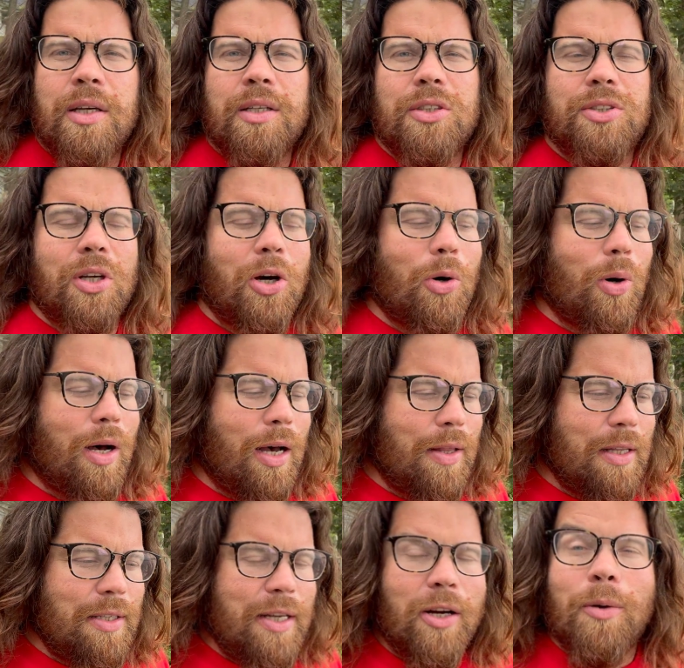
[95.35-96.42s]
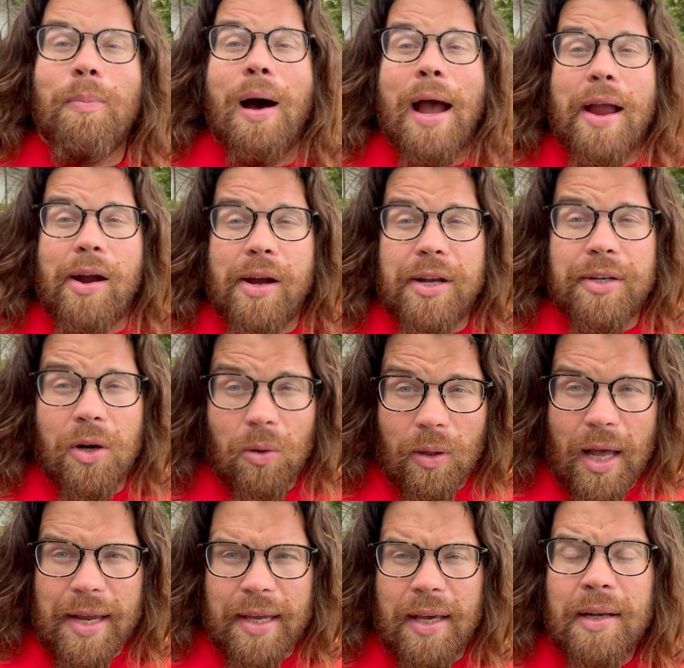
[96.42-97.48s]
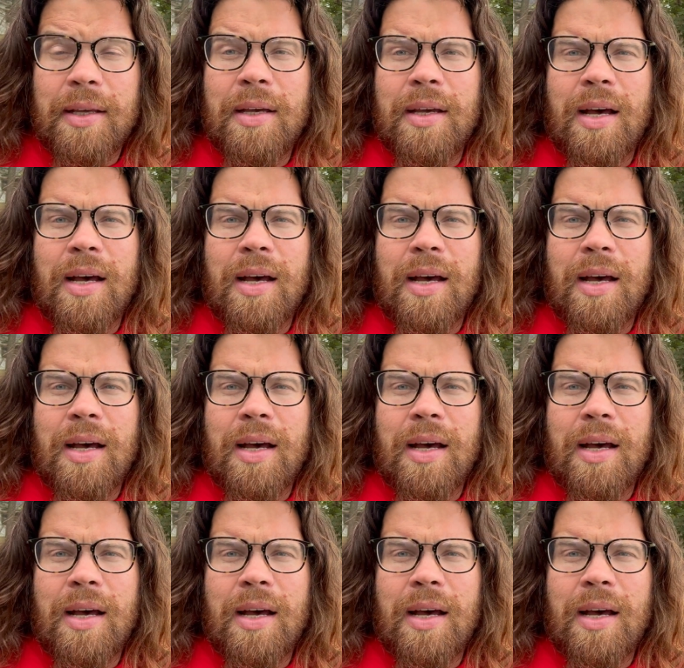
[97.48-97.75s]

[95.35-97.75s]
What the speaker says: So the deer in my area don't like it.